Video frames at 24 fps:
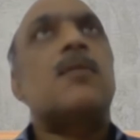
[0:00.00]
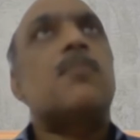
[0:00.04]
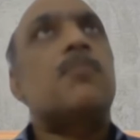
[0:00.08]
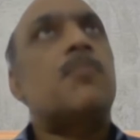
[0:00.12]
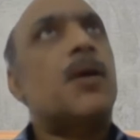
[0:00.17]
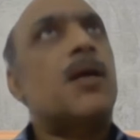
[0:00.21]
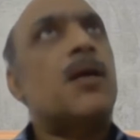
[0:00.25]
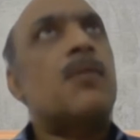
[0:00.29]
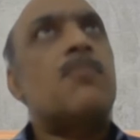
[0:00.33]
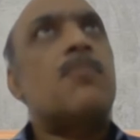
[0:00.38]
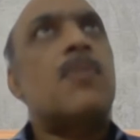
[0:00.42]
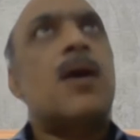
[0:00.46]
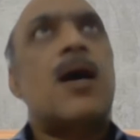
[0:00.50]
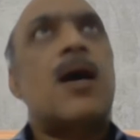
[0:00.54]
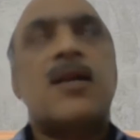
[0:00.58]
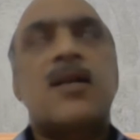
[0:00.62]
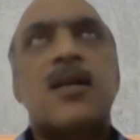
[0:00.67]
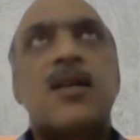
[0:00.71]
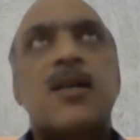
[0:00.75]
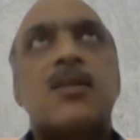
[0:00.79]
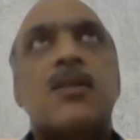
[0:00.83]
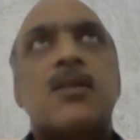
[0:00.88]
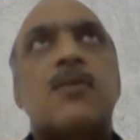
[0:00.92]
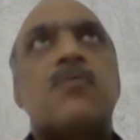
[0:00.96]
a big
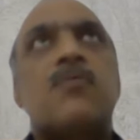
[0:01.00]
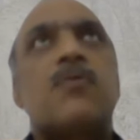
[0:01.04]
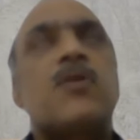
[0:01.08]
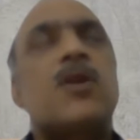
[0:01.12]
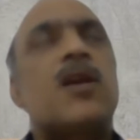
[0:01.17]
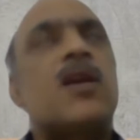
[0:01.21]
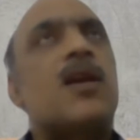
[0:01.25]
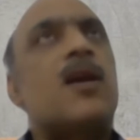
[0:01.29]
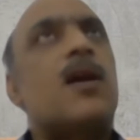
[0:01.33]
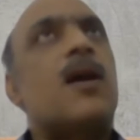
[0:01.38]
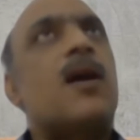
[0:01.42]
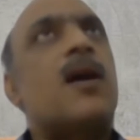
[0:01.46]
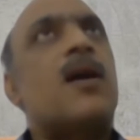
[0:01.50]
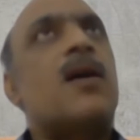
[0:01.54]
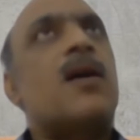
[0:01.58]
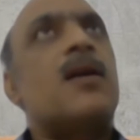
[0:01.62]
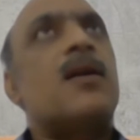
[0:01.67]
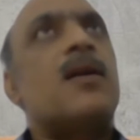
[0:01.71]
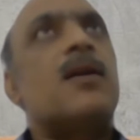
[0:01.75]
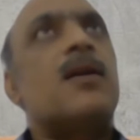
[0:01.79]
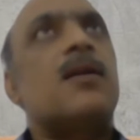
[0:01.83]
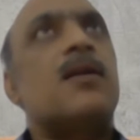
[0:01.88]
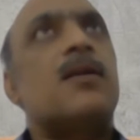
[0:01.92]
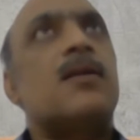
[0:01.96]
market of
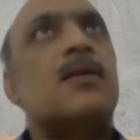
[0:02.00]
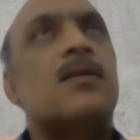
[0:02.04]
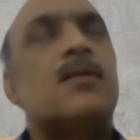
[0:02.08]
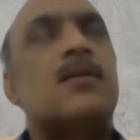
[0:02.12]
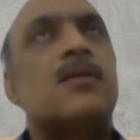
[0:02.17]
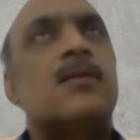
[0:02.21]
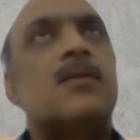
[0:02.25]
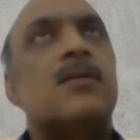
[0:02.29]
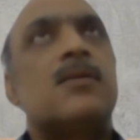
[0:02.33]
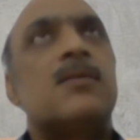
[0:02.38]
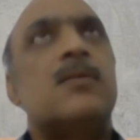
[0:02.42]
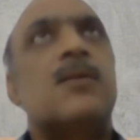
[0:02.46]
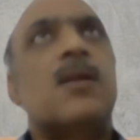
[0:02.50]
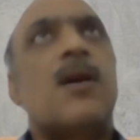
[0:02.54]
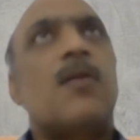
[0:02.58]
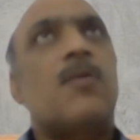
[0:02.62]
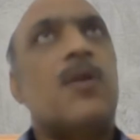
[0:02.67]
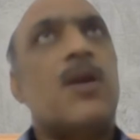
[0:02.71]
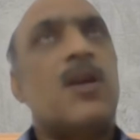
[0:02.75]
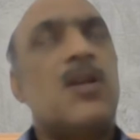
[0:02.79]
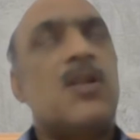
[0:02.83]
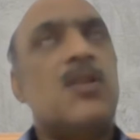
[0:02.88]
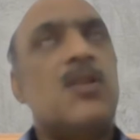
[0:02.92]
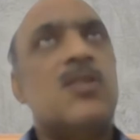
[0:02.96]
AI in
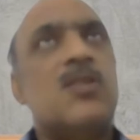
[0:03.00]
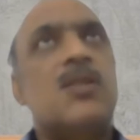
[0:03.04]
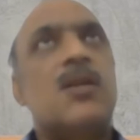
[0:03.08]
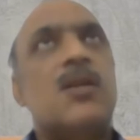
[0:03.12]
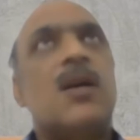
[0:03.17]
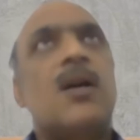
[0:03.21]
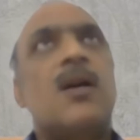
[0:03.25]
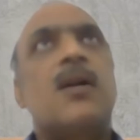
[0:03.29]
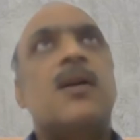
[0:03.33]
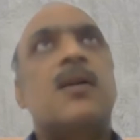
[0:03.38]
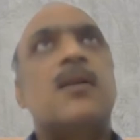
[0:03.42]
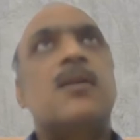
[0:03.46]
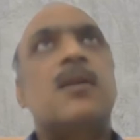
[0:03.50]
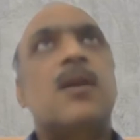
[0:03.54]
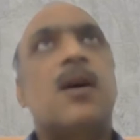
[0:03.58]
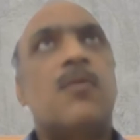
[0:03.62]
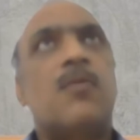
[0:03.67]
Asia and